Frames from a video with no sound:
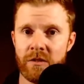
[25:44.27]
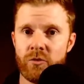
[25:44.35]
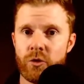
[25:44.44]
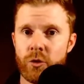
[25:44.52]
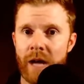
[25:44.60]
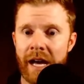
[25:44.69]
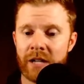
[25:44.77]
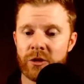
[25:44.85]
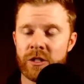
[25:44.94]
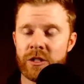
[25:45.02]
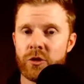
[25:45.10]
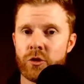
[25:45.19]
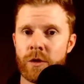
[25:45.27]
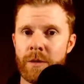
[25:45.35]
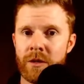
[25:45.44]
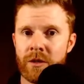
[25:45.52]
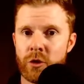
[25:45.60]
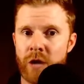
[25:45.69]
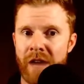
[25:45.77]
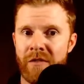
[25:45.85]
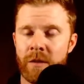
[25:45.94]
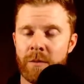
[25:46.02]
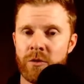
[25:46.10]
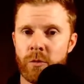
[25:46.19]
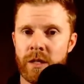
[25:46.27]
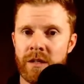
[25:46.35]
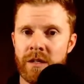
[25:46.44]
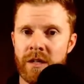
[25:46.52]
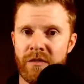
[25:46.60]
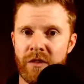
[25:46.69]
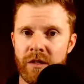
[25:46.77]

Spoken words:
to actually distribute the traffic between the different